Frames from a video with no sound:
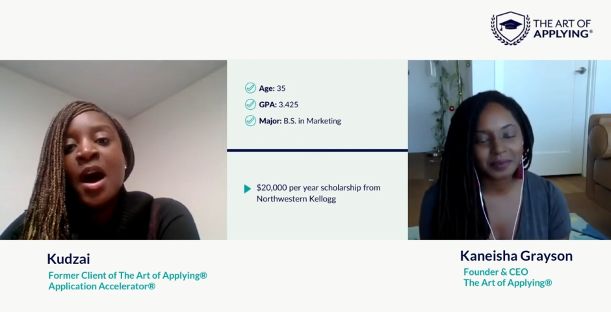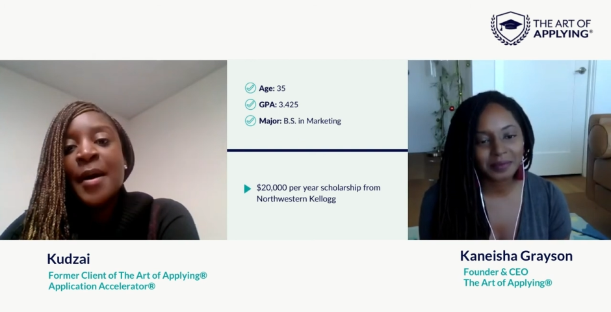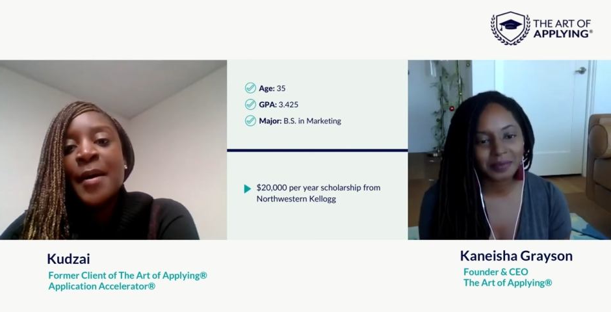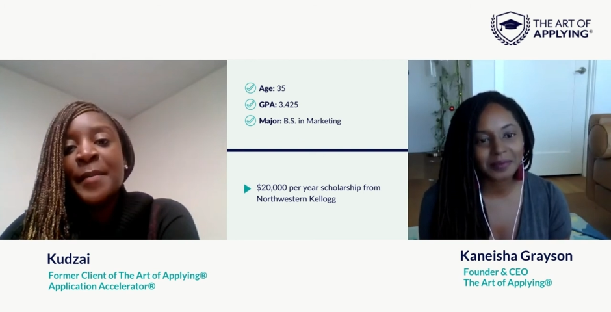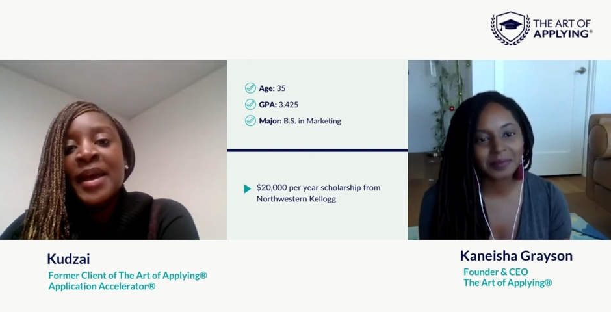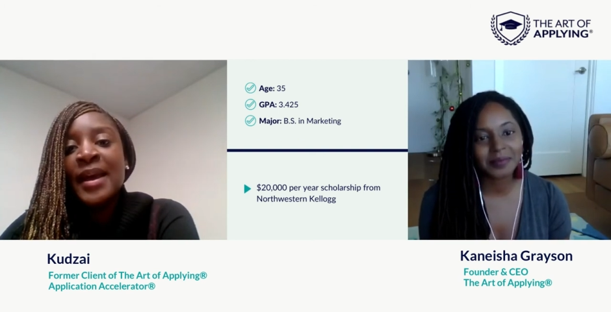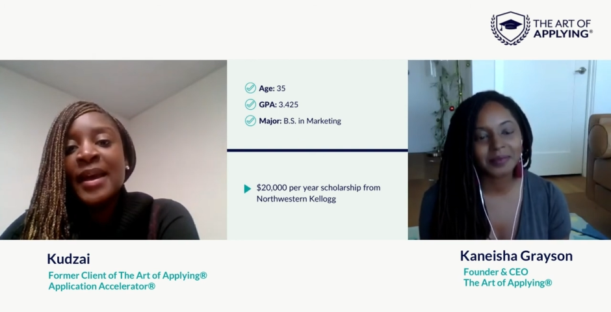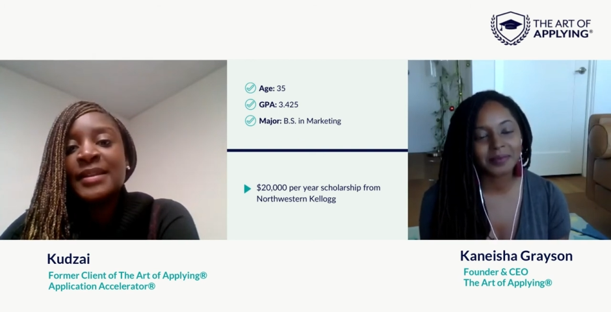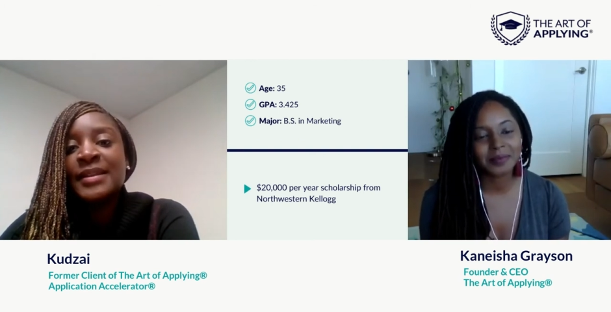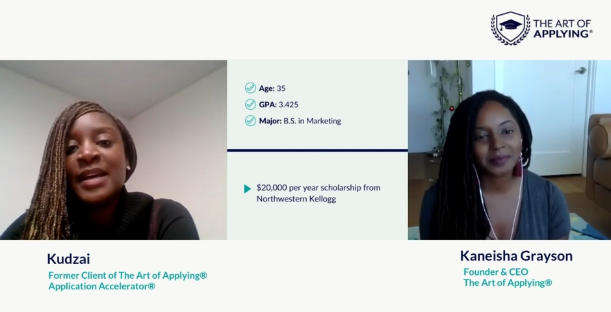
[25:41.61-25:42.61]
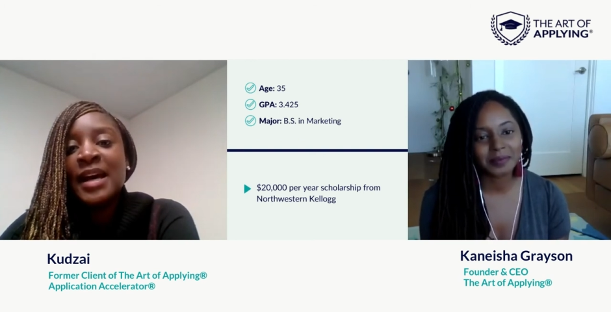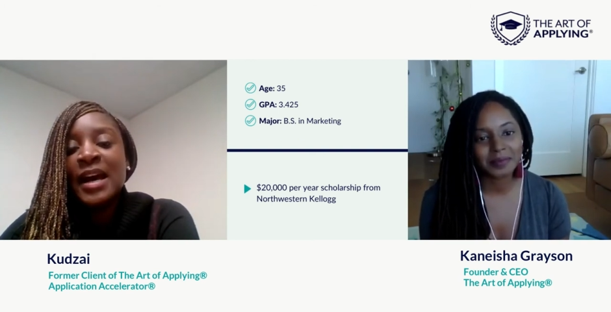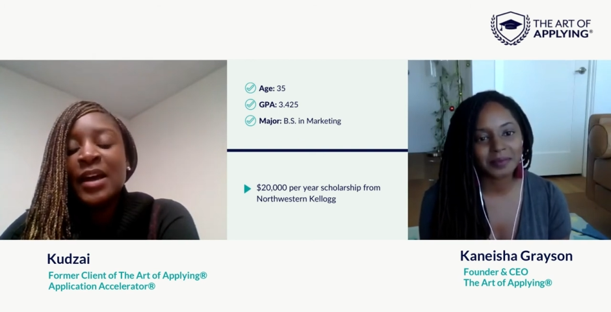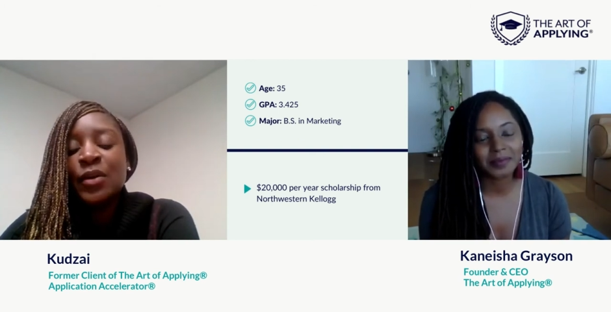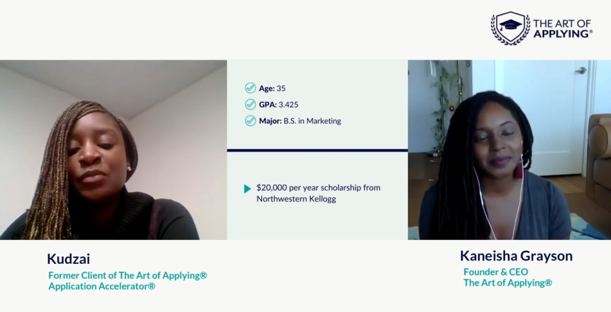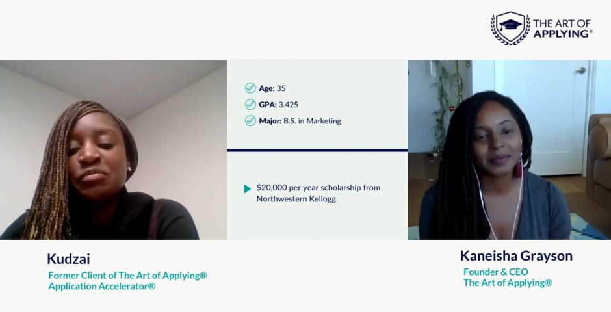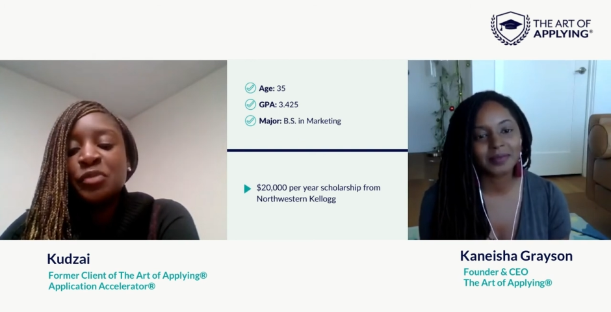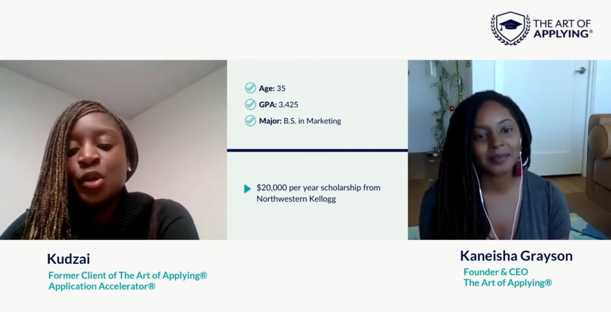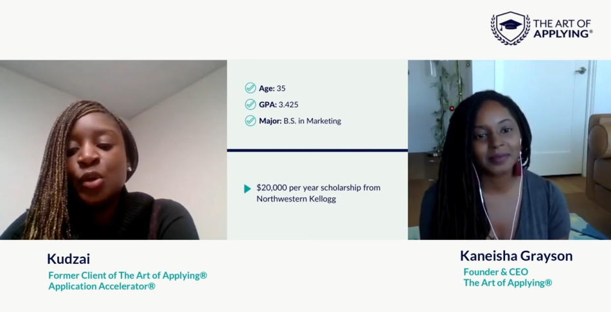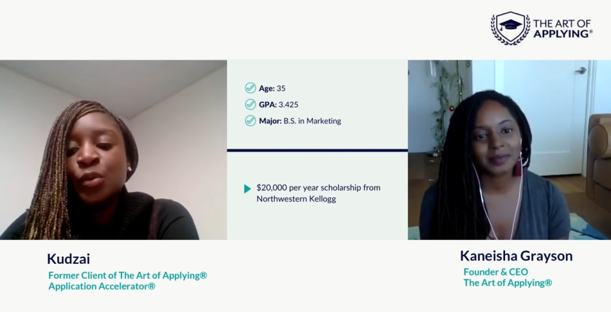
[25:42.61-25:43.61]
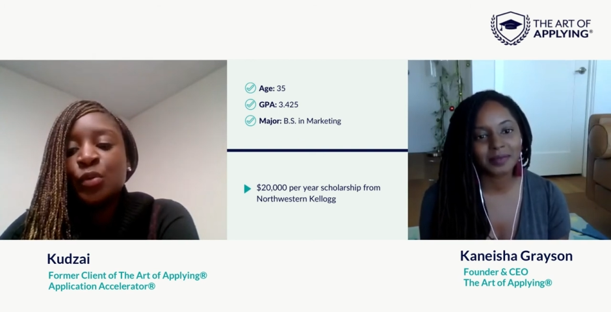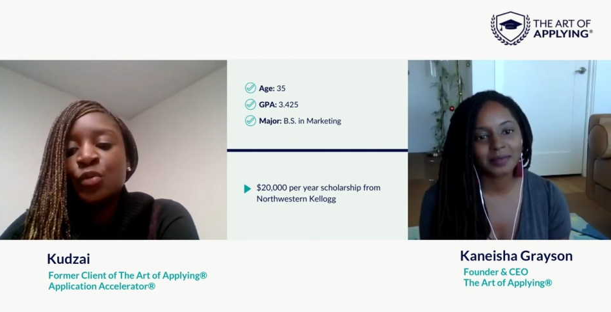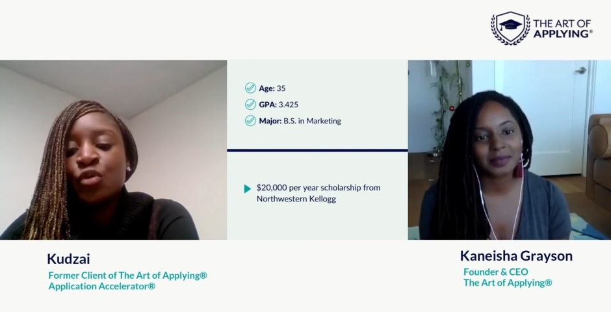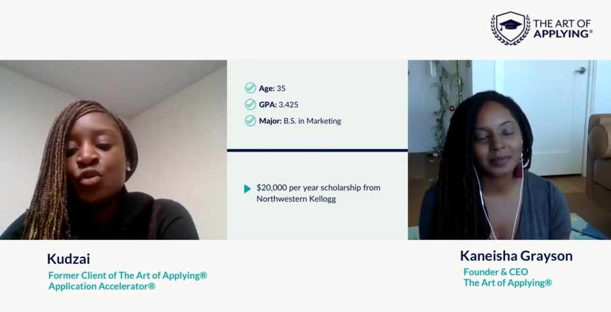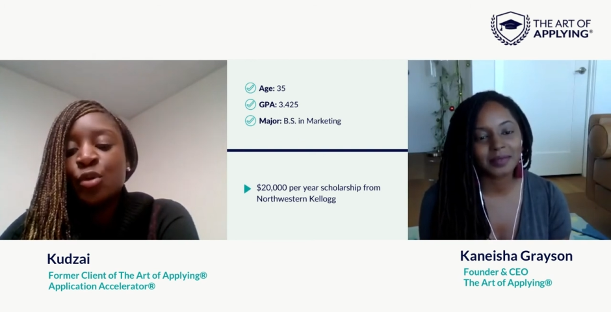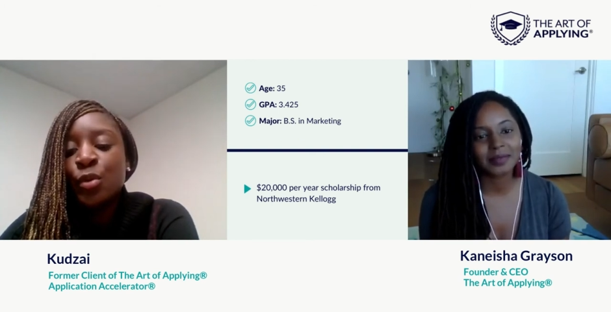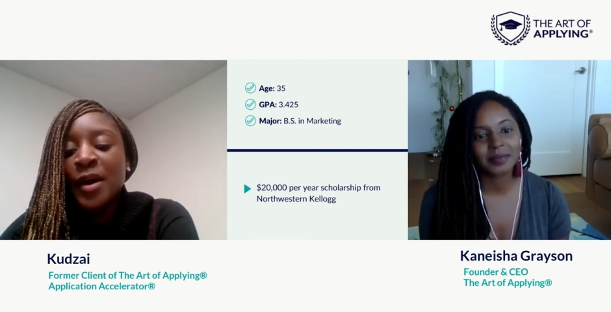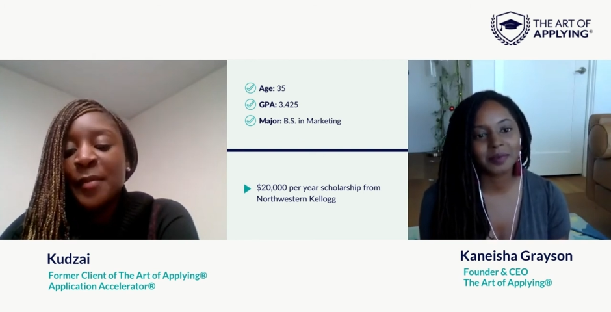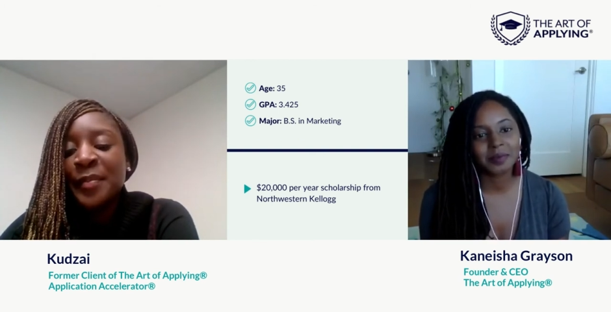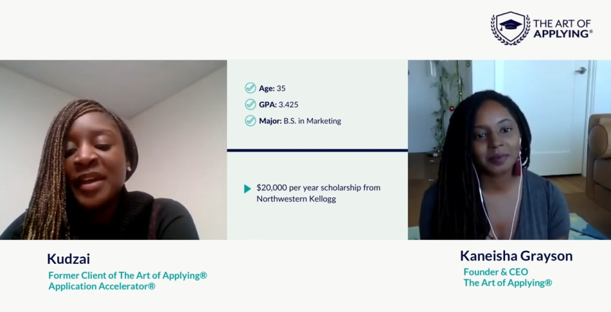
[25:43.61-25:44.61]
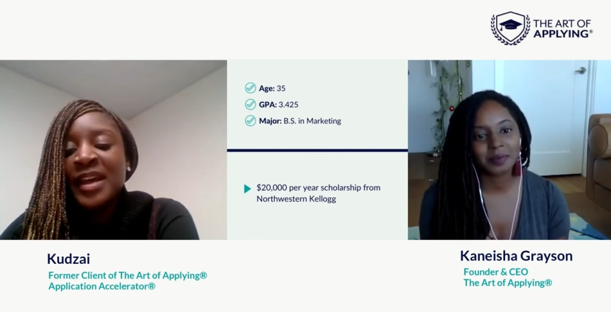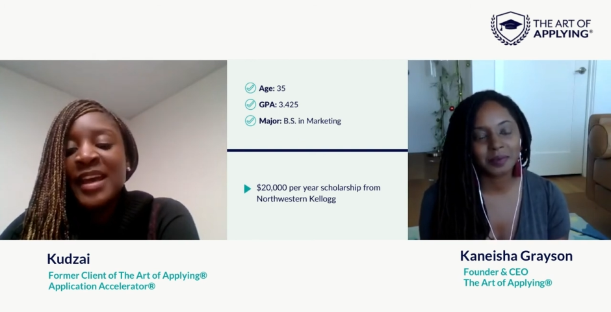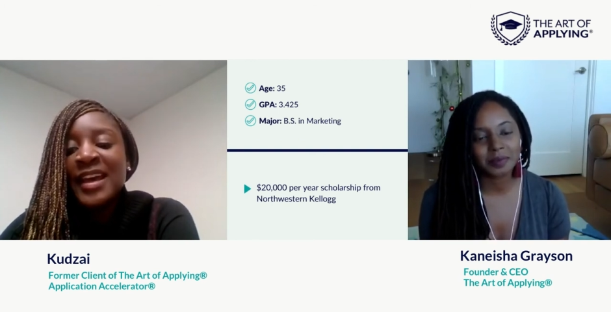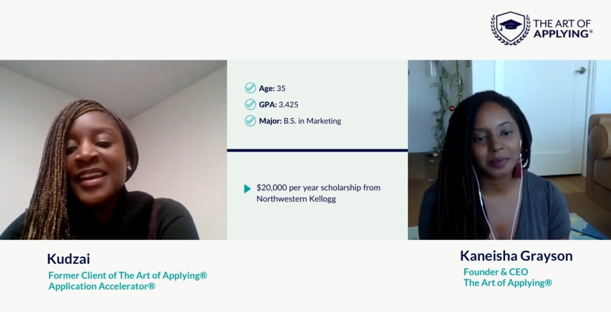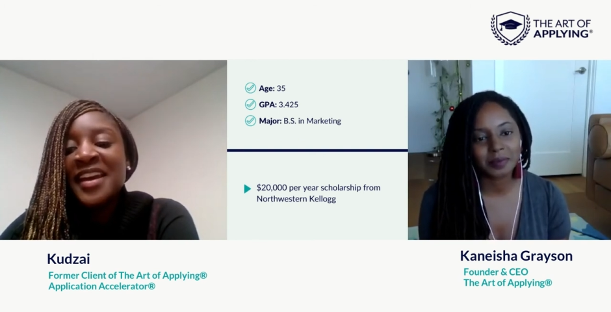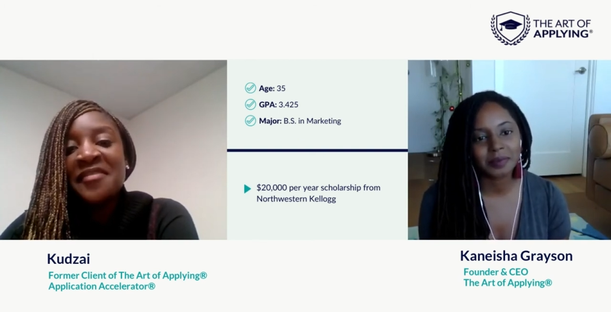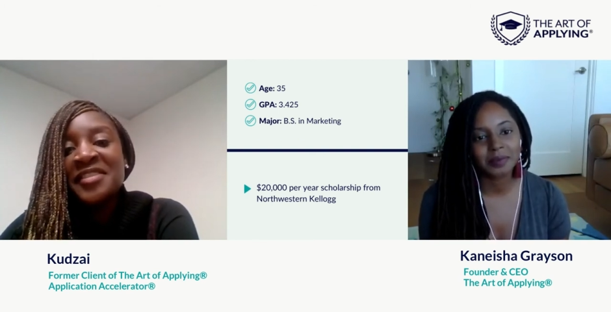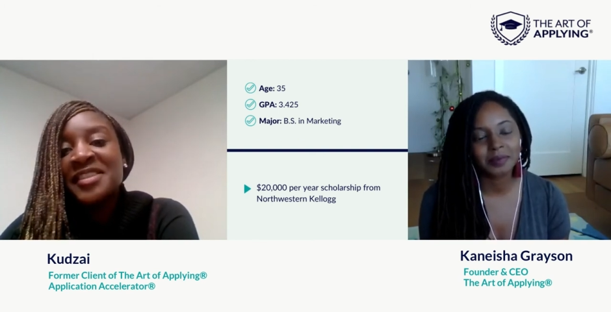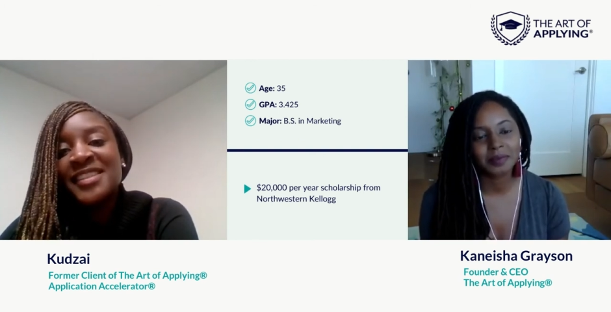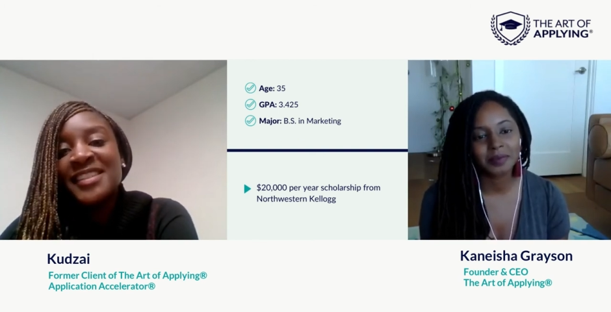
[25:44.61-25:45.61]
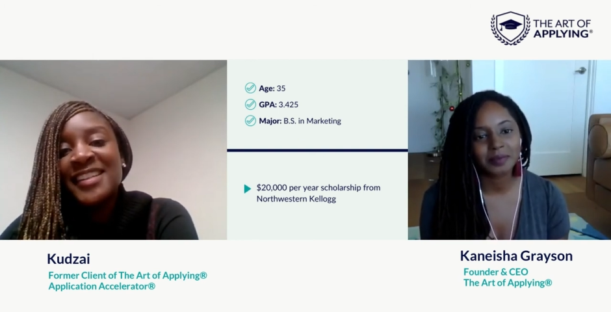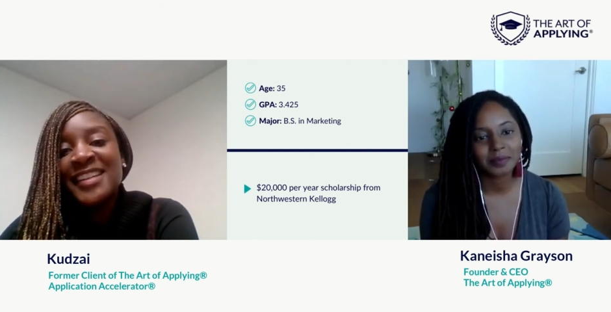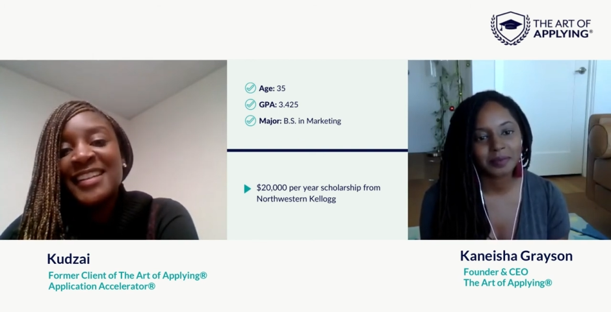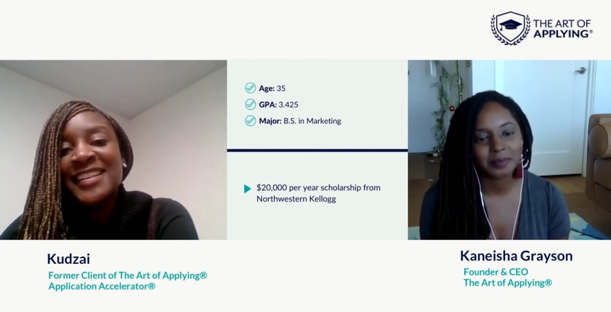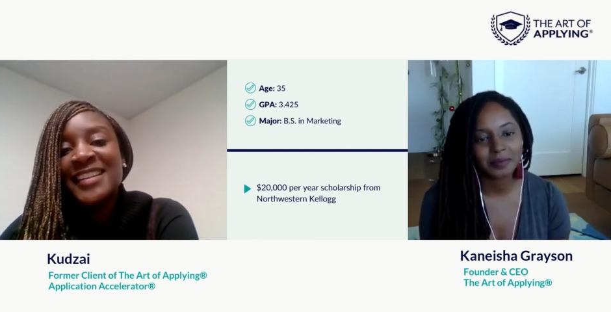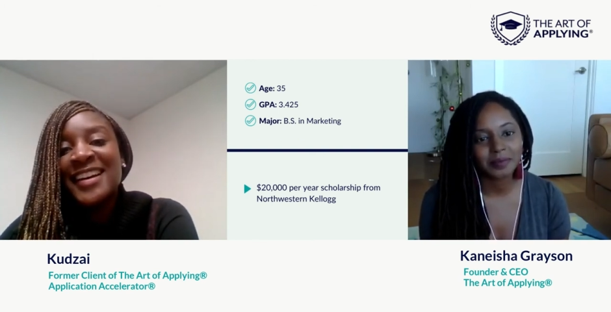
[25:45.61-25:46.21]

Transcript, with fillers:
Speaker 1: um, and I, you know, grew up in Evanston.